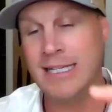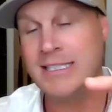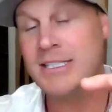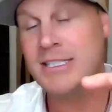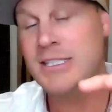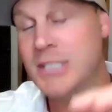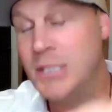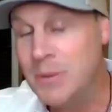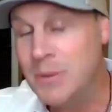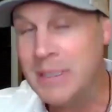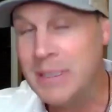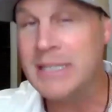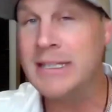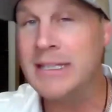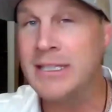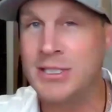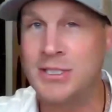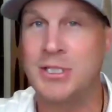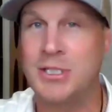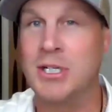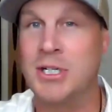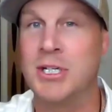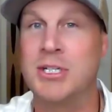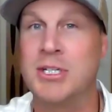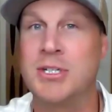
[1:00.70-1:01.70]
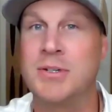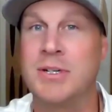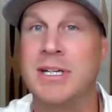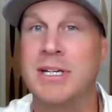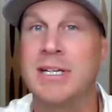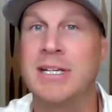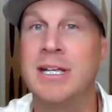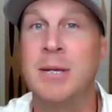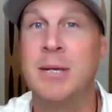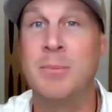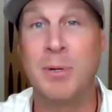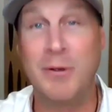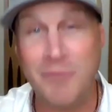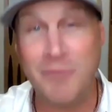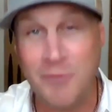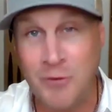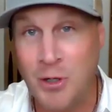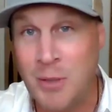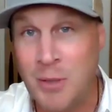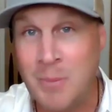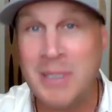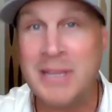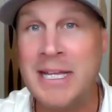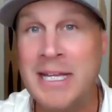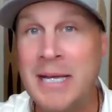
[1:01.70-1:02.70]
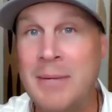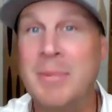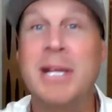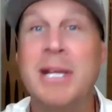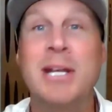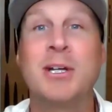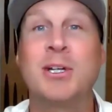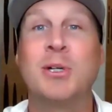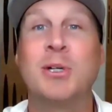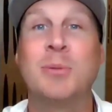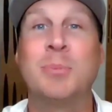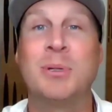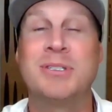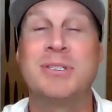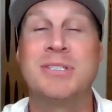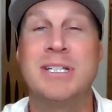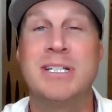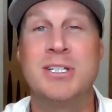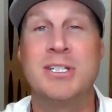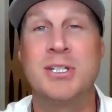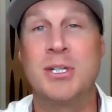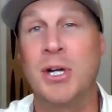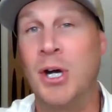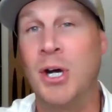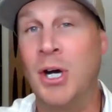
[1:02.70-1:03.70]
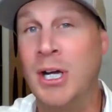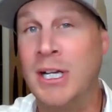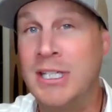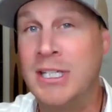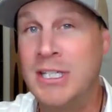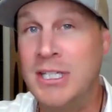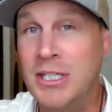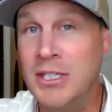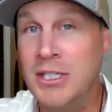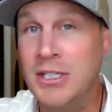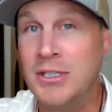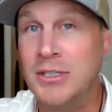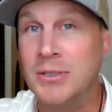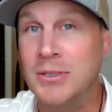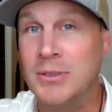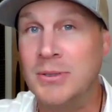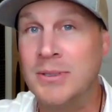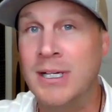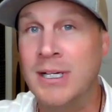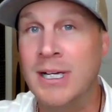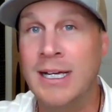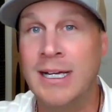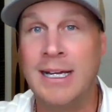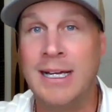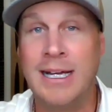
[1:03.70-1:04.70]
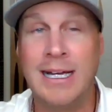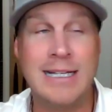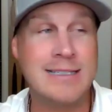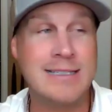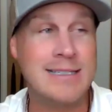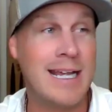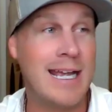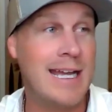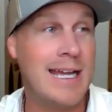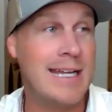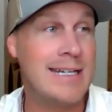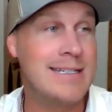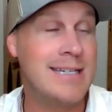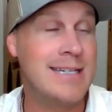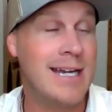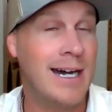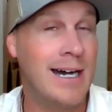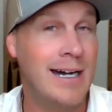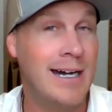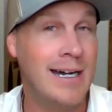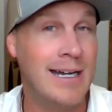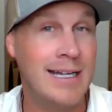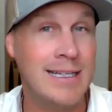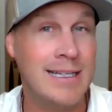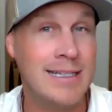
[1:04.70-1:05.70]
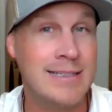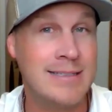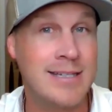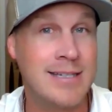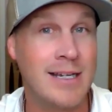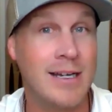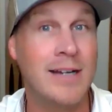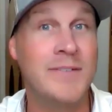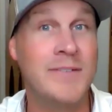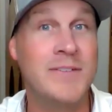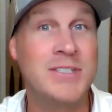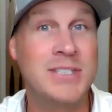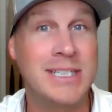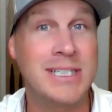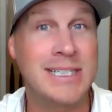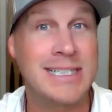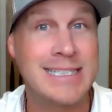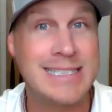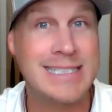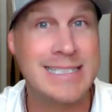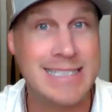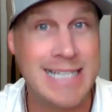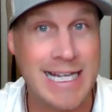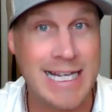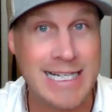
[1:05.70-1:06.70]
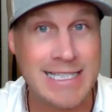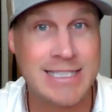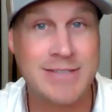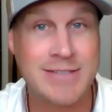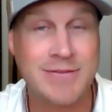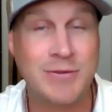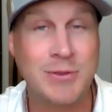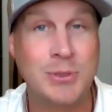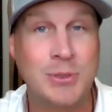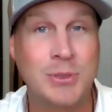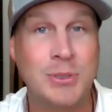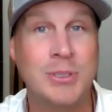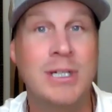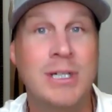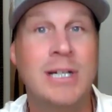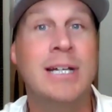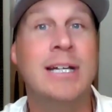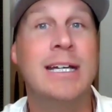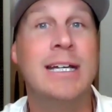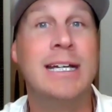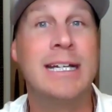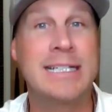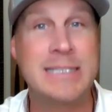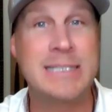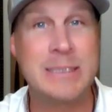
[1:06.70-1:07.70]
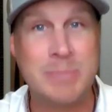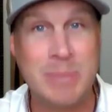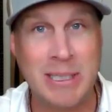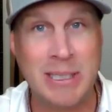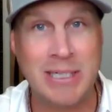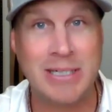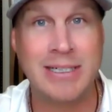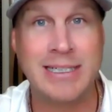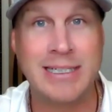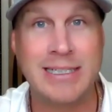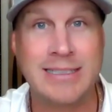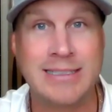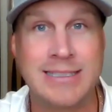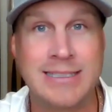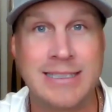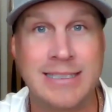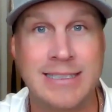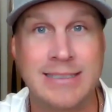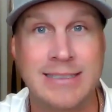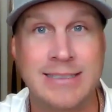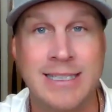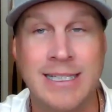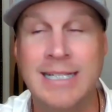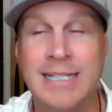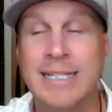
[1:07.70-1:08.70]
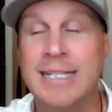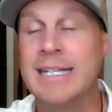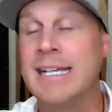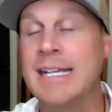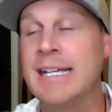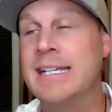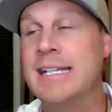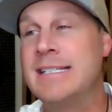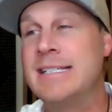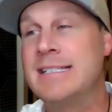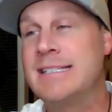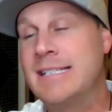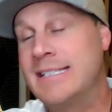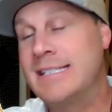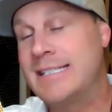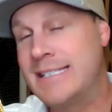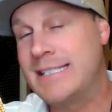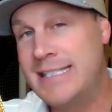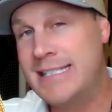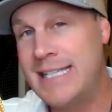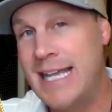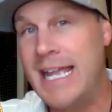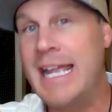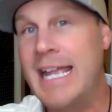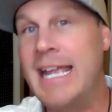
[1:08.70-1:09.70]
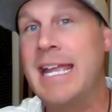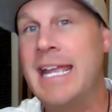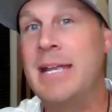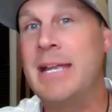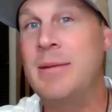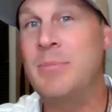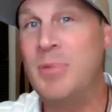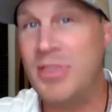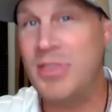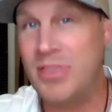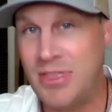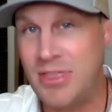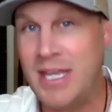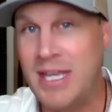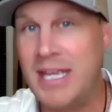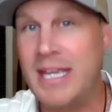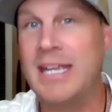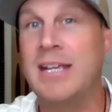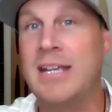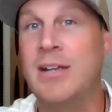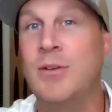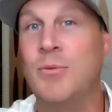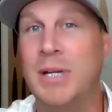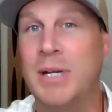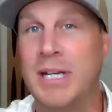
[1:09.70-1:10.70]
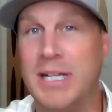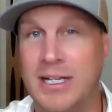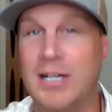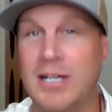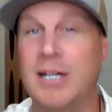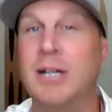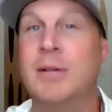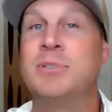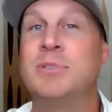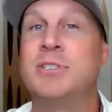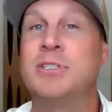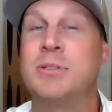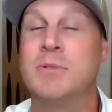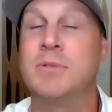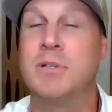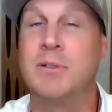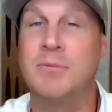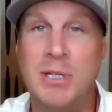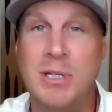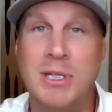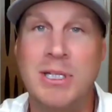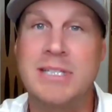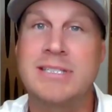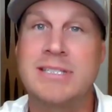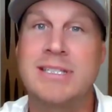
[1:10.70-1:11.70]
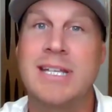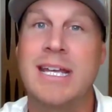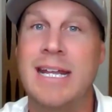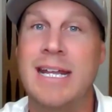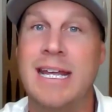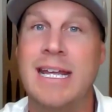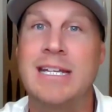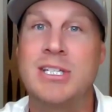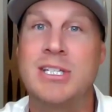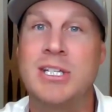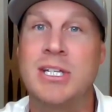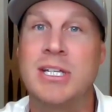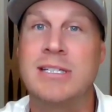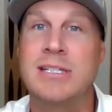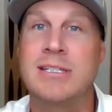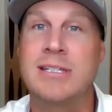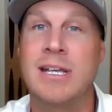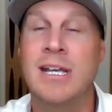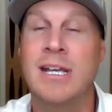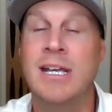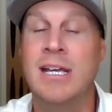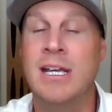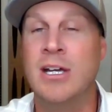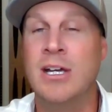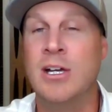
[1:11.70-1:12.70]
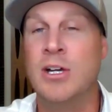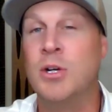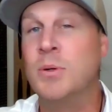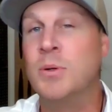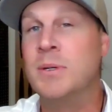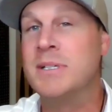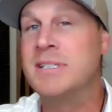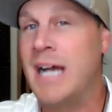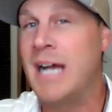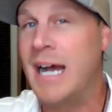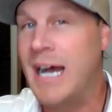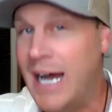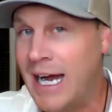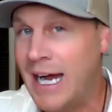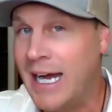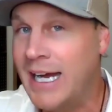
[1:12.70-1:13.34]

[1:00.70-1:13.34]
that's doing the surgery, performing that medical procedure on you, has had tons of successful experiences. It is the same thing when it comes to a real estate agent who